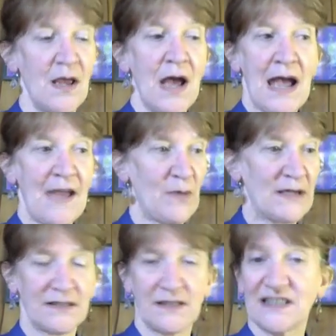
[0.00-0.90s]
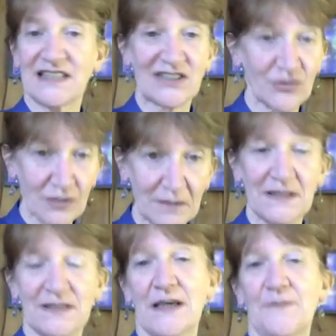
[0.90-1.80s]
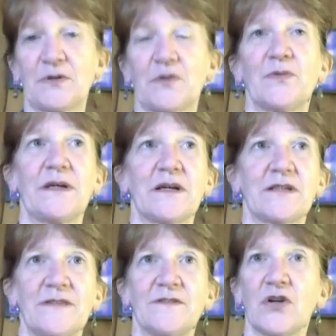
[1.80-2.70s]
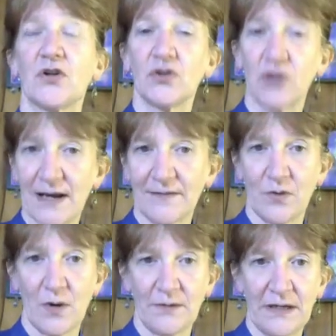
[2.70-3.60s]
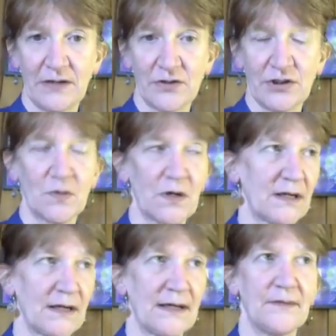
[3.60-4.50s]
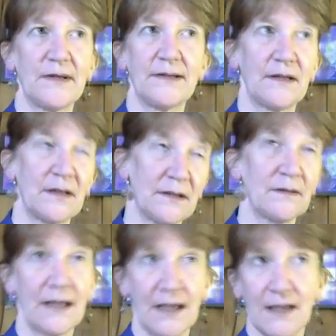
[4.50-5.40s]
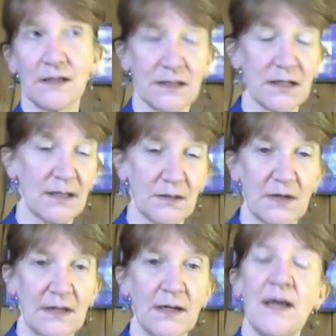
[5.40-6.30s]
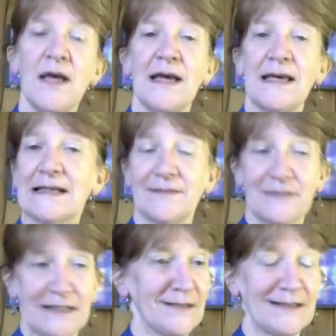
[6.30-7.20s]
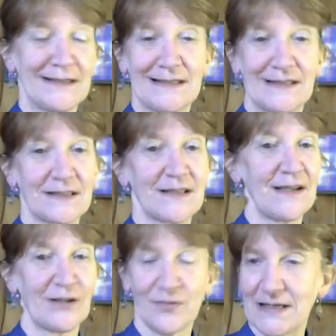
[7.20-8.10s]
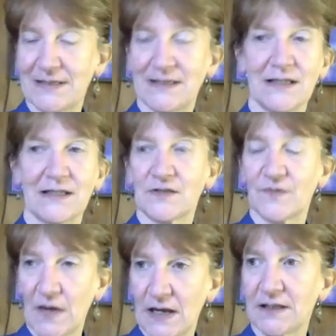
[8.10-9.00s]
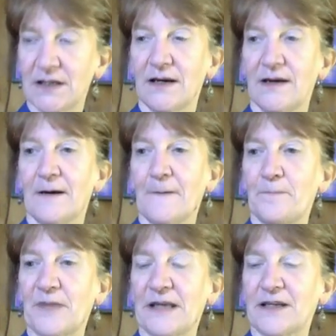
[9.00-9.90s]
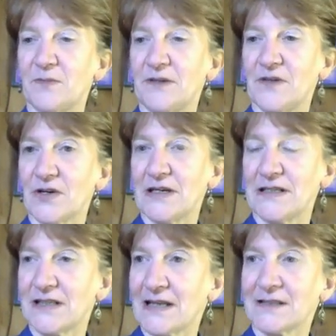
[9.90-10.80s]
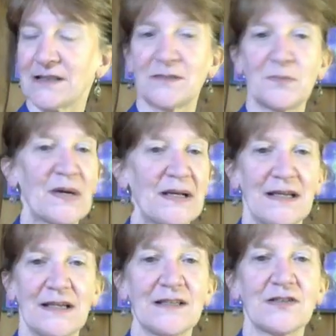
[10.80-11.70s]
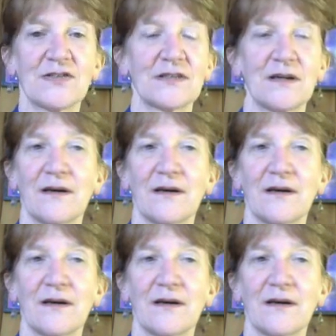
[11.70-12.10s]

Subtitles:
I went into this extremely skeptical because I've done a lot of quantum energy work, and I went, okay, here's another one. And I'm telling you, it's kind of crazy. It's fun. It can be very intense, but it is